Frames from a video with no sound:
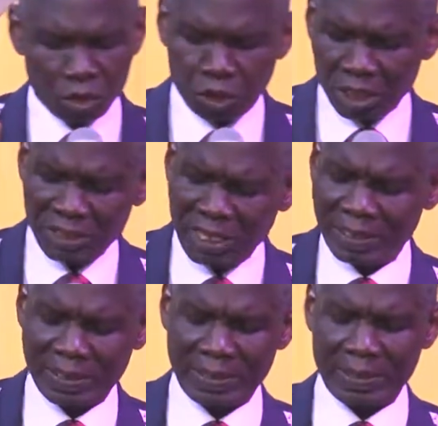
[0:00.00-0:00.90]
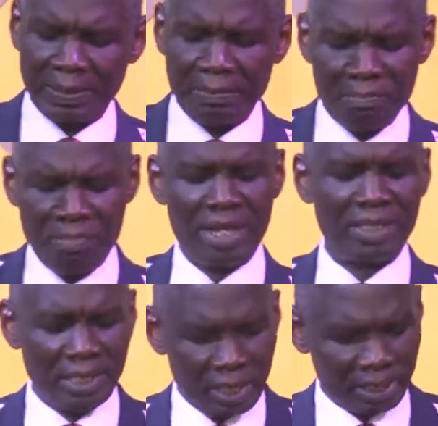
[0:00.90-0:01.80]
Jesus
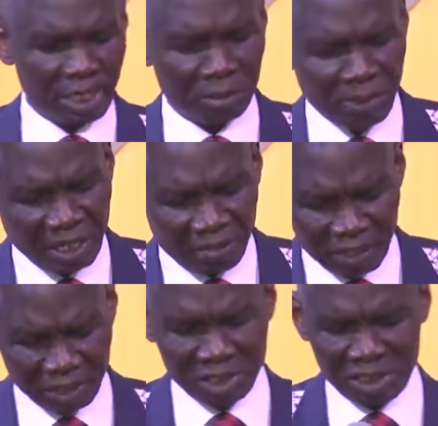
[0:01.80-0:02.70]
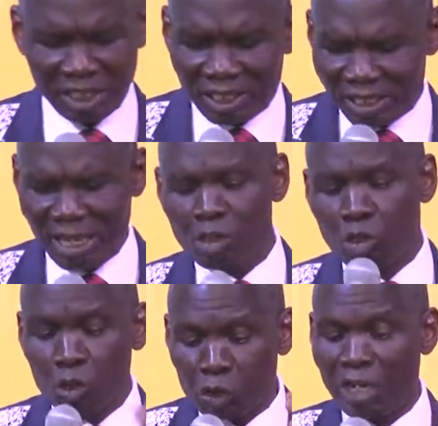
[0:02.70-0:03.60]
made this statement in verse 16. He said,
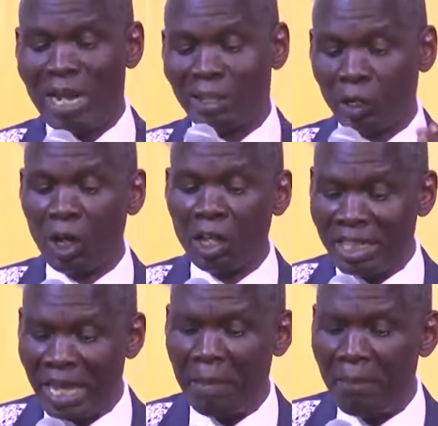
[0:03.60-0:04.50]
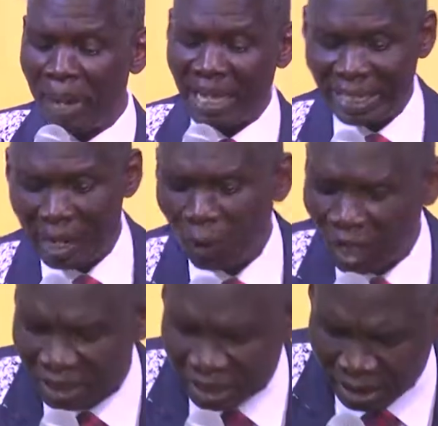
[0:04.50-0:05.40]
you shall know them by their
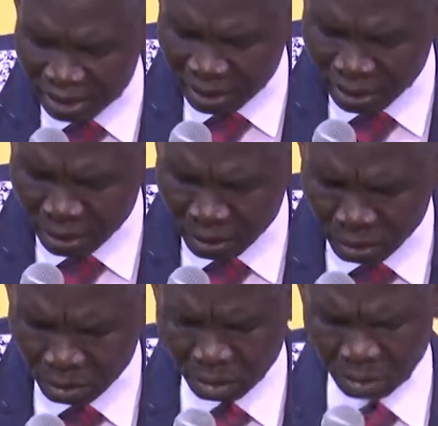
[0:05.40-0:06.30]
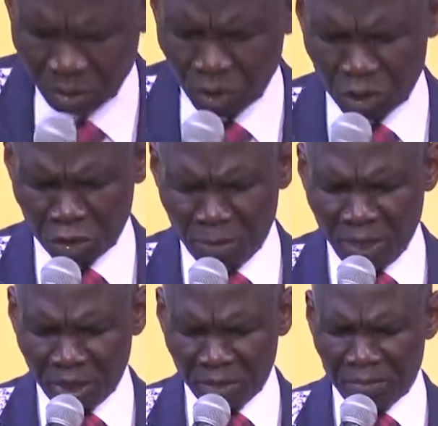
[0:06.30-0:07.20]
what? Talk to
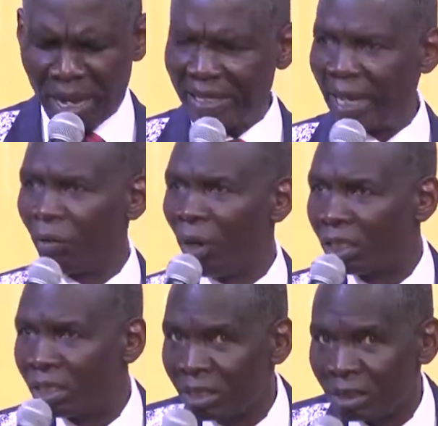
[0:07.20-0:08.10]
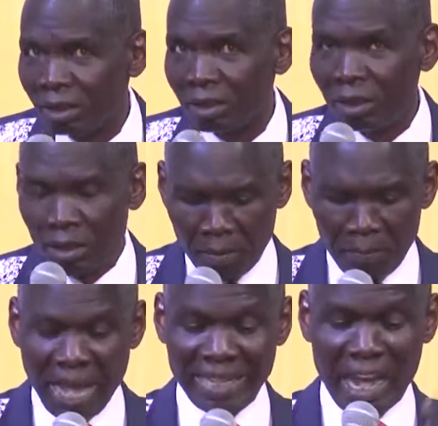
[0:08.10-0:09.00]
me. By their what?
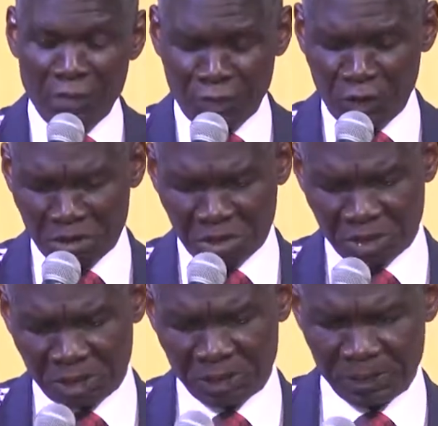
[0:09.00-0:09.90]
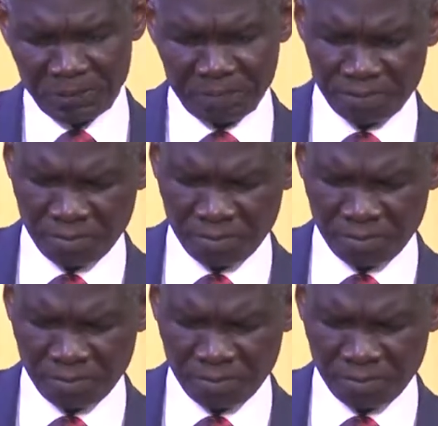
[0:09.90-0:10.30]
By their fruits.